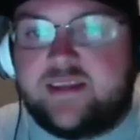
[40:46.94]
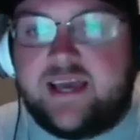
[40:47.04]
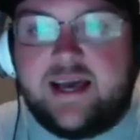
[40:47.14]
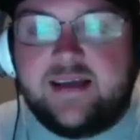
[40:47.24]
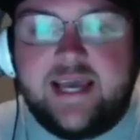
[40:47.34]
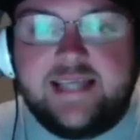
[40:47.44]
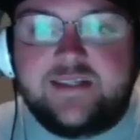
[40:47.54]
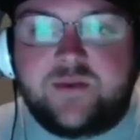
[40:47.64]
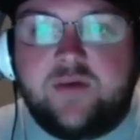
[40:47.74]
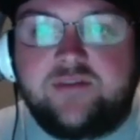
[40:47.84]
8 to
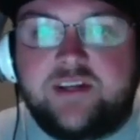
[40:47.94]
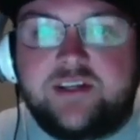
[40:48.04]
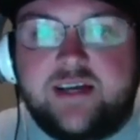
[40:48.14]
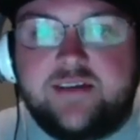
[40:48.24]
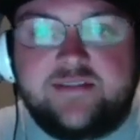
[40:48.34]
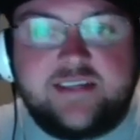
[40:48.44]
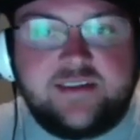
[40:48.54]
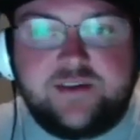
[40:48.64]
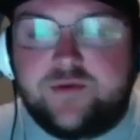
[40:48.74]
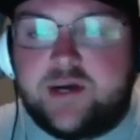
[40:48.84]
12 touchdowns,
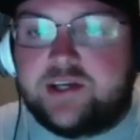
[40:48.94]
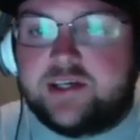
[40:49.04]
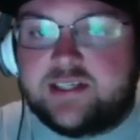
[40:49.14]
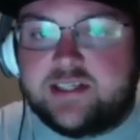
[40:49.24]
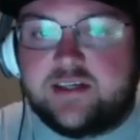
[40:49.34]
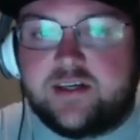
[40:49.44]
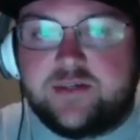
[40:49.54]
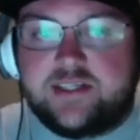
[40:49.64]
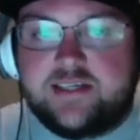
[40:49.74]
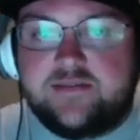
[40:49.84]
600 rushing, 600
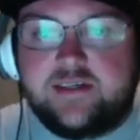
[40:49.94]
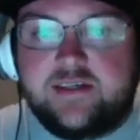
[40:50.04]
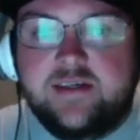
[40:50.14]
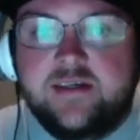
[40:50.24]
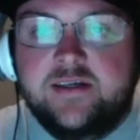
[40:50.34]
receiving,